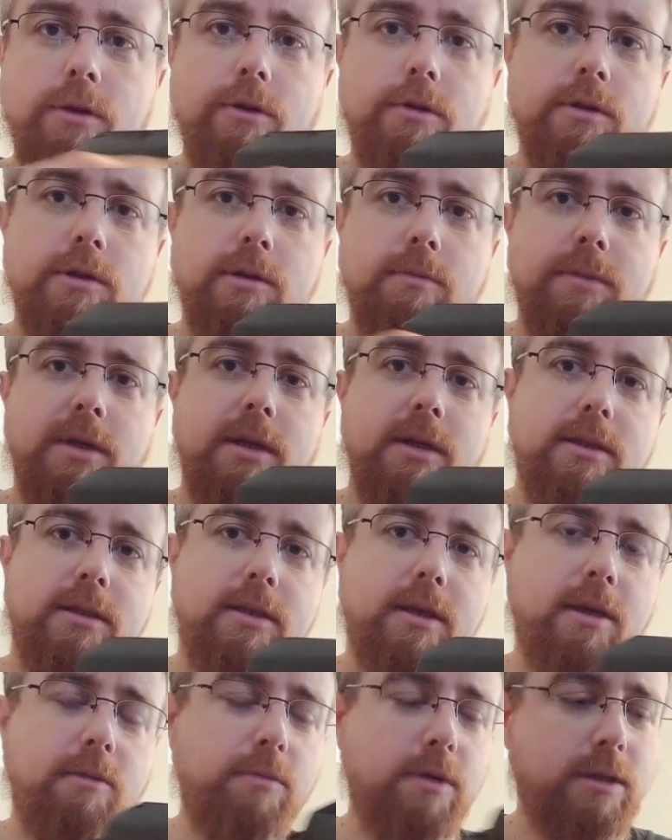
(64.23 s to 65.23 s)
unit or something
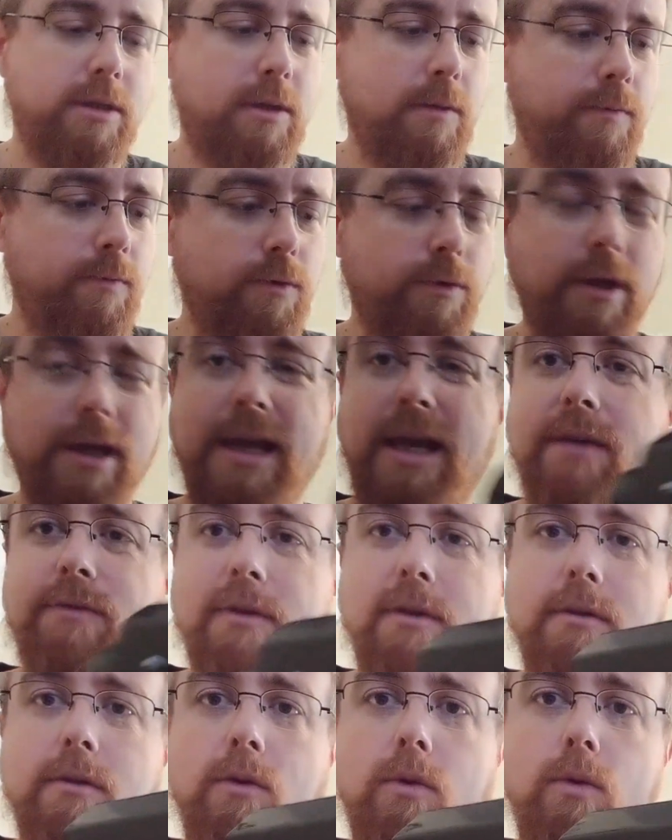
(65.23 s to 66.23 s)
inside, but it's helpful to
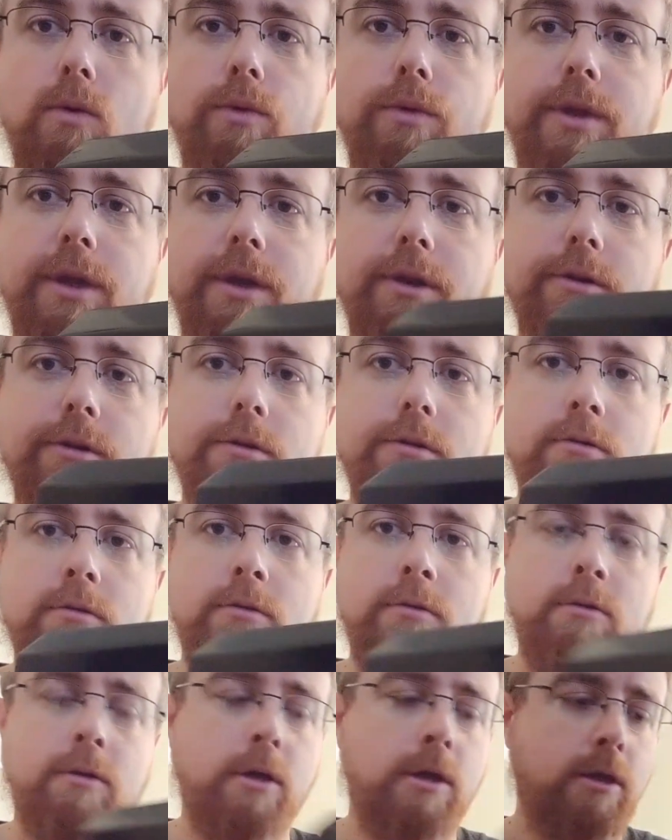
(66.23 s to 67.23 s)
have a hole there,
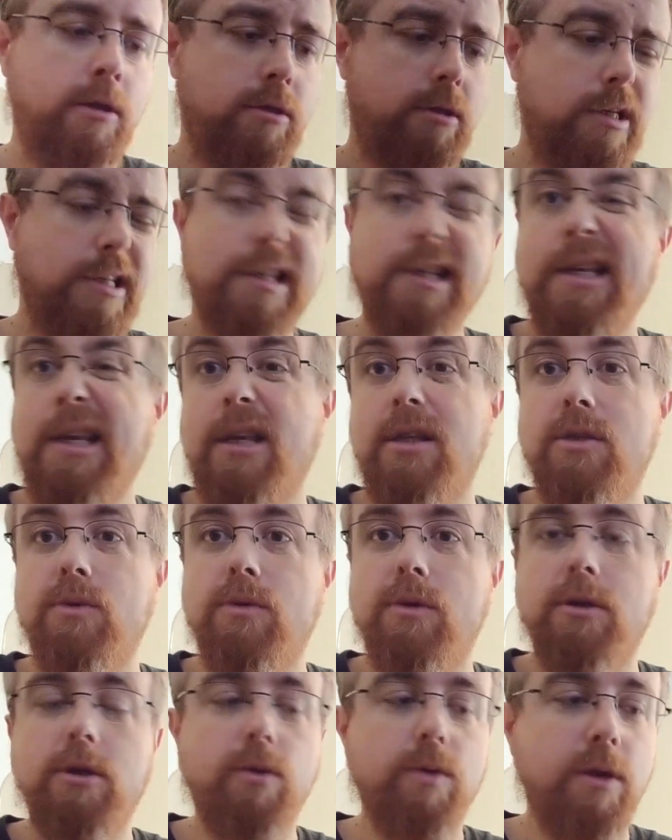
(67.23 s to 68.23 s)
just in case
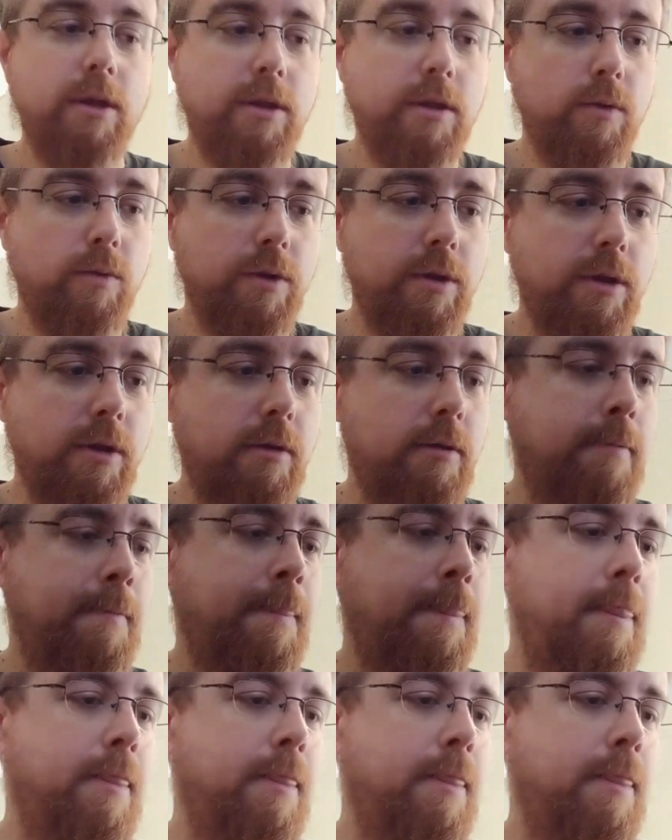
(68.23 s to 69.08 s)
you want to do anything with it.